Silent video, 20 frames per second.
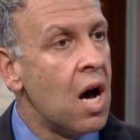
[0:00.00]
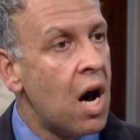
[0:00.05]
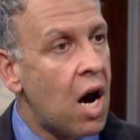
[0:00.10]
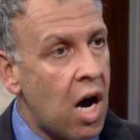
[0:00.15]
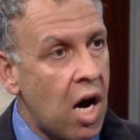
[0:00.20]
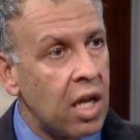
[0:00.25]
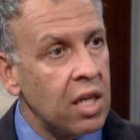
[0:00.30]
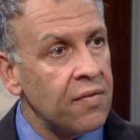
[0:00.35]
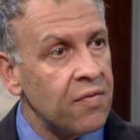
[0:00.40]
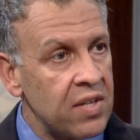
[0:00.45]

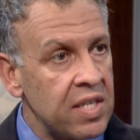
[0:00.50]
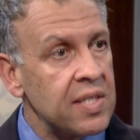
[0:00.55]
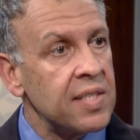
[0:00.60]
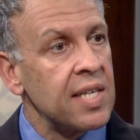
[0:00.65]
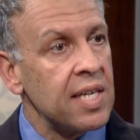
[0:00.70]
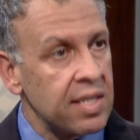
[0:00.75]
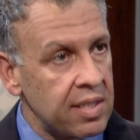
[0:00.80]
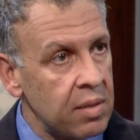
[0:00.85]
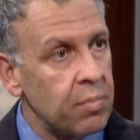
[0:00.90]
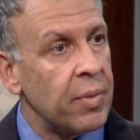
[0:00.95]
all of these
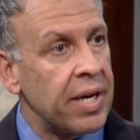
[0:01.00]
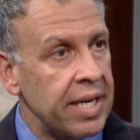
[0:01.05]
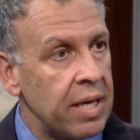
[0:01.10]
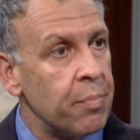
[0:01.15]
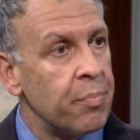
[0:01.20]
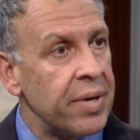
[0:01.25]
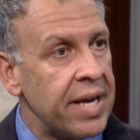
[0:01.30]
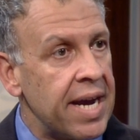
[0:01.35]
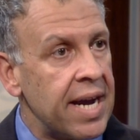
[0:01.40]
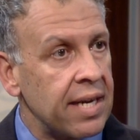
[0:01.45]
things that might
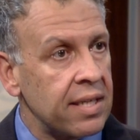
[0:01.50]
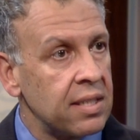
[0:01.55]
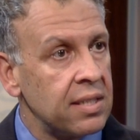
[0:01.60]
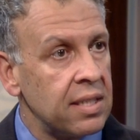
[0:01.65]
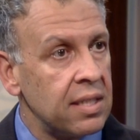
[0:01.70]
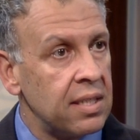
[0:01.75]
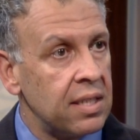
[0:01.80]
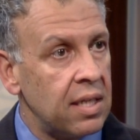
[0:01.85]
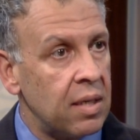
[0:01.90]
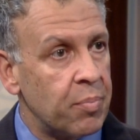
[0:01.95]
impact
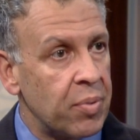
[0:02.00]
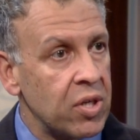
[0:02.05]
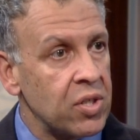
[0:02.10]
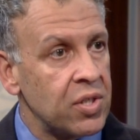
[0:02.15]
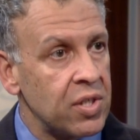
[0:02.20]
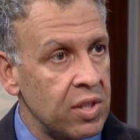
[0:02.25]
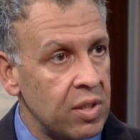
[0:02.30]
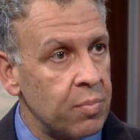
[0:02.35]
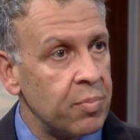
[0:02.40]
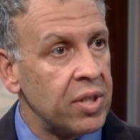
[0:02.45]
uh, a
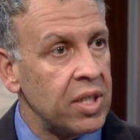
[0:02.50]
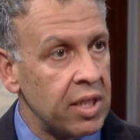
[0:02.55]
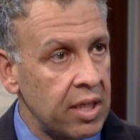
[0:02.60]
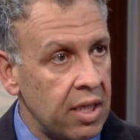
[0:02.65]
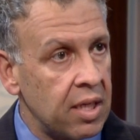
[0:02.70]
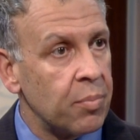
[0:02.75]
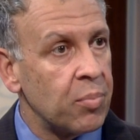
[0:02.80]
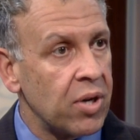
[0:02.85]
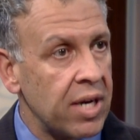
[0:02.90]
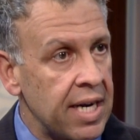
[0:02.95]
person's ability
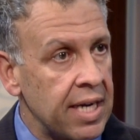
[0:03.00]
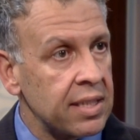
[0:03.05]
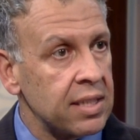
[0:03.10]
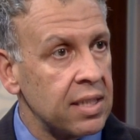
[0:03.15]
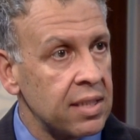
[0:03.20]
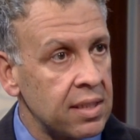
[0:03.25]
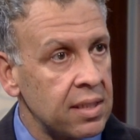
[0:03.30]
to practice.